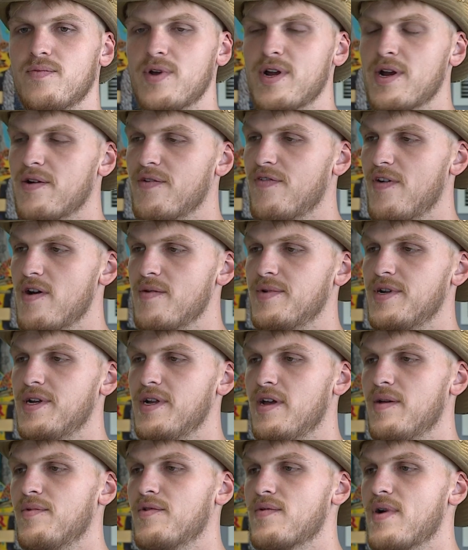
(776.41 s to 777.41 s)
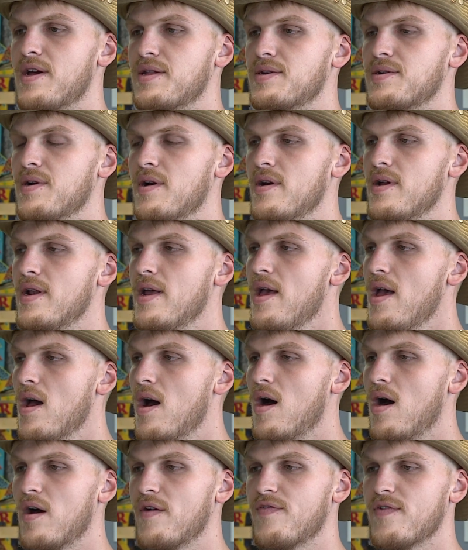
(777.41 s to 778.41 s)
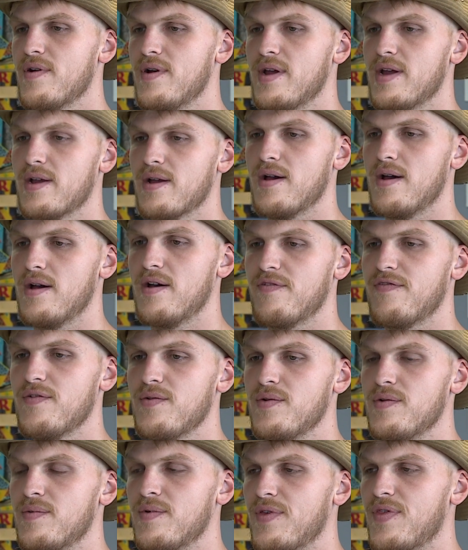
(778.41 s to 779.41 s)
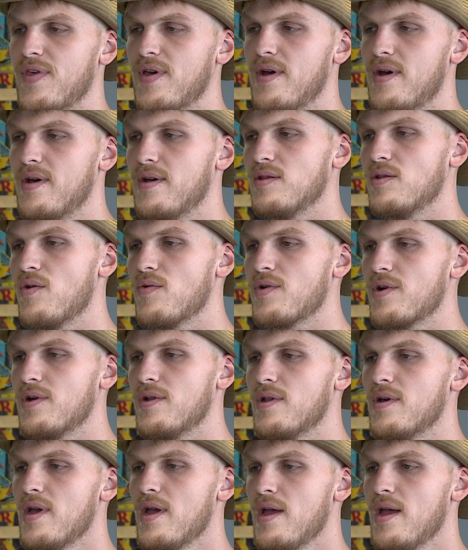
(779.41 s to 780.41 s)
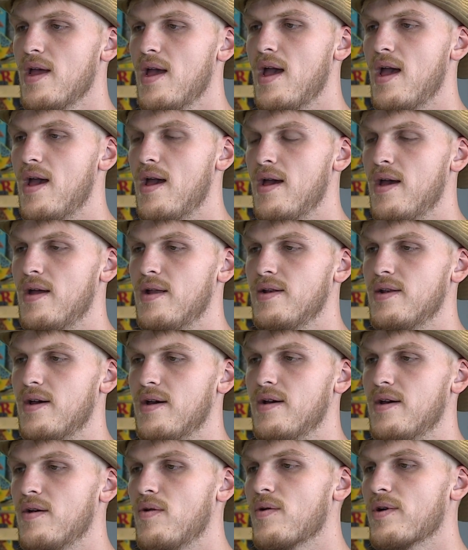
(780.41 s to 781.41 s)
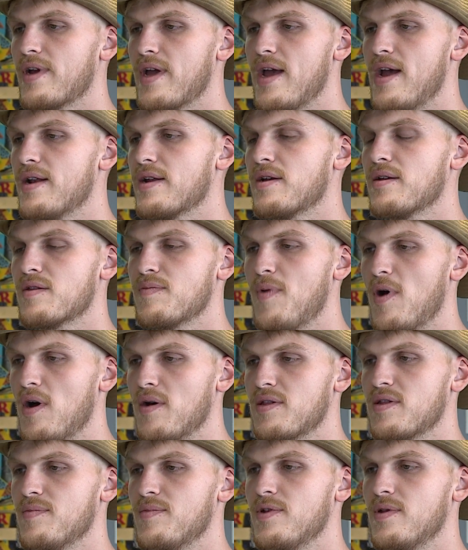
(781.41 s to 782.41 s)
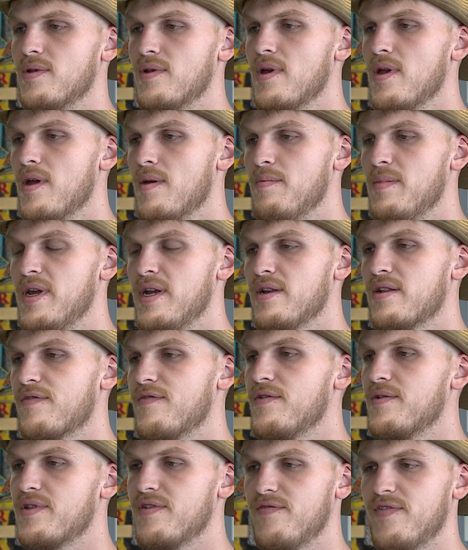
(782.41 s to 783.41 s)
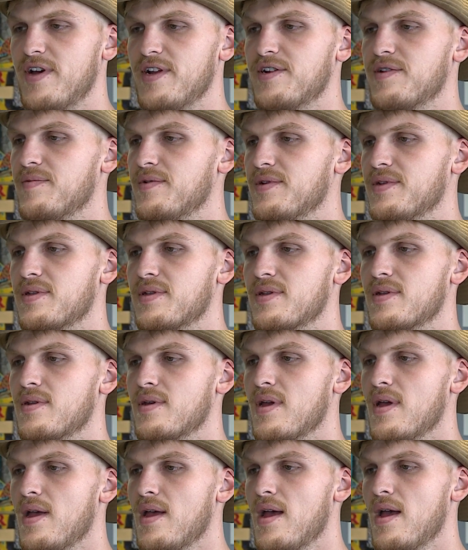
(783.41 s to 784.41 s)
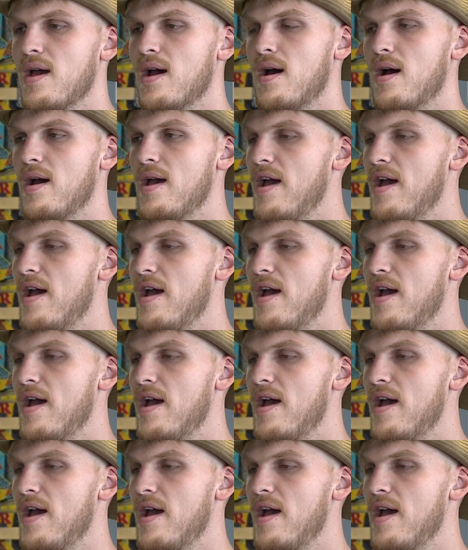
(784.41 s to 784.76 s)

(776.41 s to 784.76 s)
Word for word: we are a farm-to-table restaurant offering food with local and uh, organic as possible, meats, fruits, and vegetables uh,